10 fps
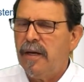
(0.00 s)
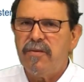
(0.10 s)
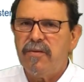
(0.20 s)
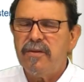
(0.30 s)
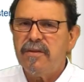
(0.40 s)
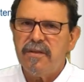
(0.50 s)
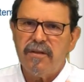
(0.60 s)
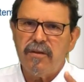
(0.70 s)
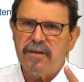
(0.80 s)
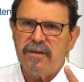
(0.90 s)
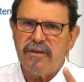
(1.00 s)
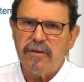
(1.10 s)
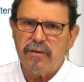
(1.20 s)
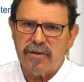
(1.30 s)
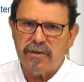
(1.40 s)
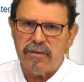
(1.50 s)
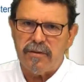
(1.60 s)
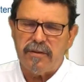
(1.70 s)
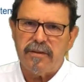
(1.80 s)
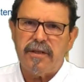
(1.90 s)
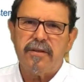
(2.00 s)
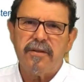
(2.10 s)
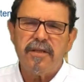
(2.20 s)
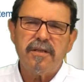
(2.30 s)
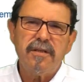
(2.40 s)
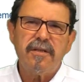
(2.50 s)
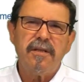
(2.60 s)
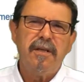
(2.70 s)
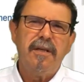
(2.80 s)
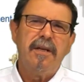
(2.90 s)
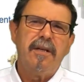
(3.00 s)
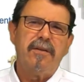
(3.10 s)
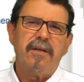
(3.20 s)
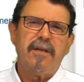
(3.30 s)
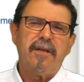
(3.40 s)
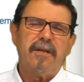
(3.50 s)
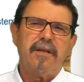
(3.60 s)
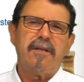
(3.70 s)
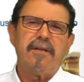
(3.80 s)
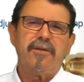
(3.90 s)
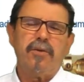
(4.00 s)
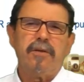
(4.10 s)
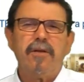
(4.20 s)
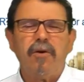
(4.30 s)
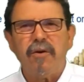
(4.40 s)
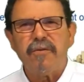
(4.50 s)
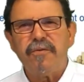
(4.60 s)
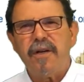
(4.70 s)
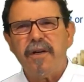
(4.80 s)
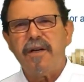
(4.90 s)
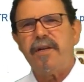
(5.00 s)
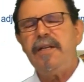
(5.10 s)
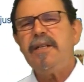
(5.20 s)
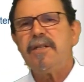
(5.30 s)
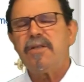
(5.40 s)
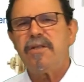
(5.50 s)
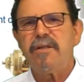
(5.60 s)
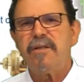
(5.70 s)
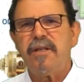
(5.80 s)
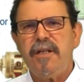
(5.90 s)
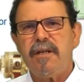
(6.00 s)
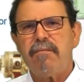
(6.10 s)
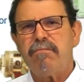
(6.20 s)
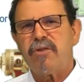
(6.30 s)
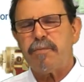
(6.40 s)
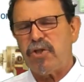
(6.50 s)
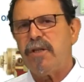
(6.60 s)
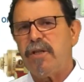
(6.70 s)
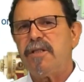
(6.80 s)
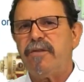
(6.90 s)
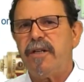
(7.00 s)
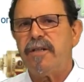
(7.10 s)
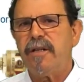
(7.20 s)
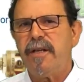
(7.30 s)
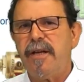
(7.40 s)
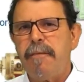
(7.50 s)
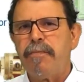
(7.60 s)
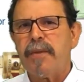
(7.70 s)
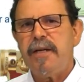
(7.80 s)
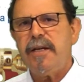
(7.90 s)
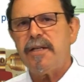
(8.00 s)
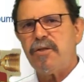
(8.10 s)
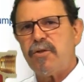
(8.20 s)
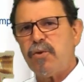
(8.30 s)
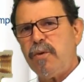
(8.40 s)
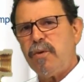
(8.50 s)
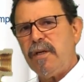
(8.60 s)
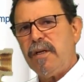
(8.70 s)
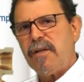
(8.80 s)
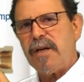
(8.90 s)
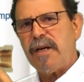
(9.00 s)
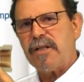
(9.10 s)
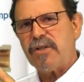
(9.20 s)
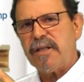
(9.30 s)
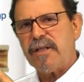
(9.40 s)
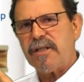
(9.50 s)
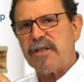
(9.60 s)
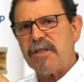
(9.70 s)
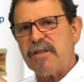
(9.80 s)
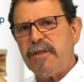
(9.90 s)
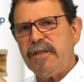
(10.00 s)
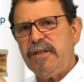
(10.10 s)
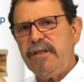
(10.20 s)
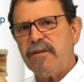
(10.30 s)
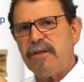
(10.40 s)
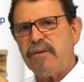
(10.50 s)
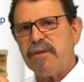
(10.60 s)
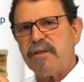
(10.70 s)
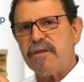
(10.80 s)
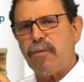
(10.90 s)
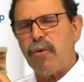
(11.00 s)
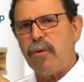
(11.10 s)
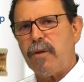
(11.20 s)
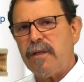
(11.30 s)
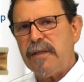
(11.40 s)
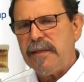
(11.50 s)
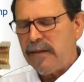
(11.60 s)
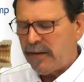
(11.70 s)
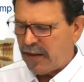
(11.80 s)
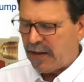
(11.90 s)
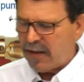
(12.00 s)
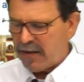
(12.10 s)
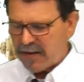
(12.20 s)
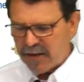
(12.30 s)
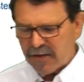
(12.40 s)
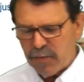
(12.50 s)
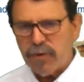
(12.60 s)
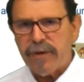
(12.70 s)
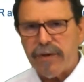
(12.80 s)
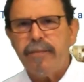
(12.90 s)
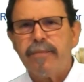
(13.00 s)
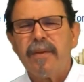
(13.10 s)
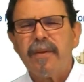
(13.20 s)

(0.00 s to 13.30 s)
And this is not your turn. Yeah, this is the turn of the heating specialist. Finally, he has to do the hydraulic adjustment here. There is a small, let's say a small gear,